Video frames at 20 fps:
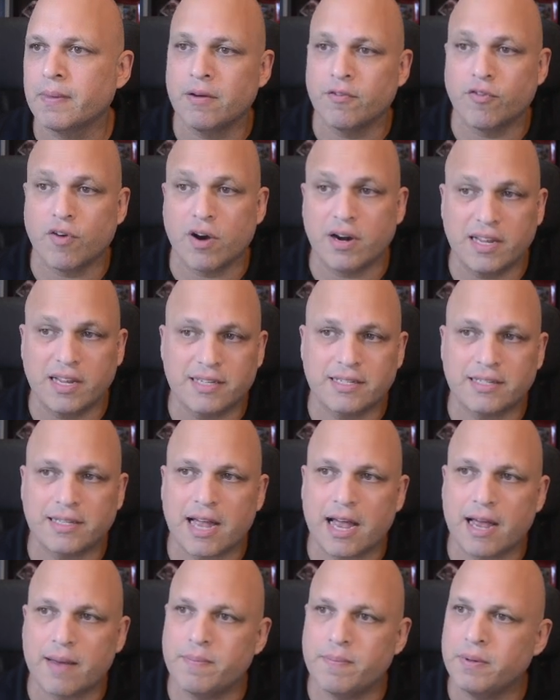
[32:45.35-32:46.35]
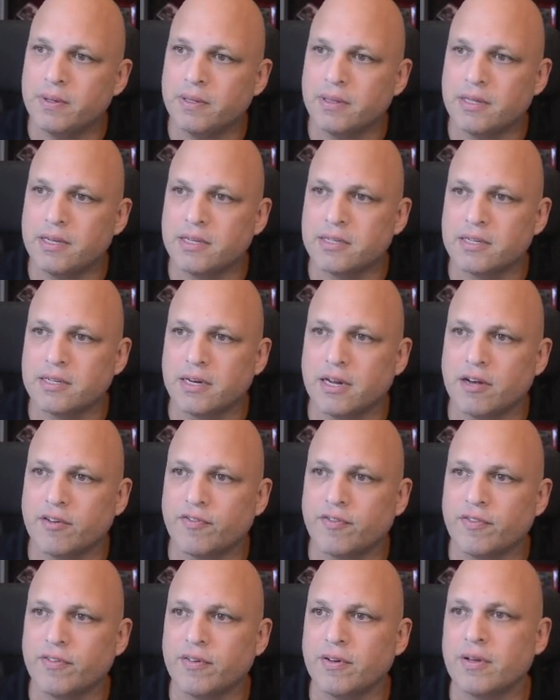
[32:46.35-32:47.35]
For this tab, this is
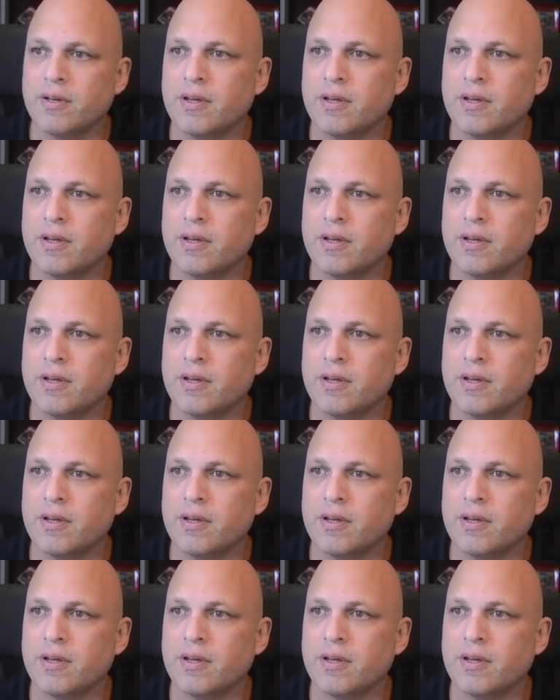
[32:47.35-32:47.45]
enough.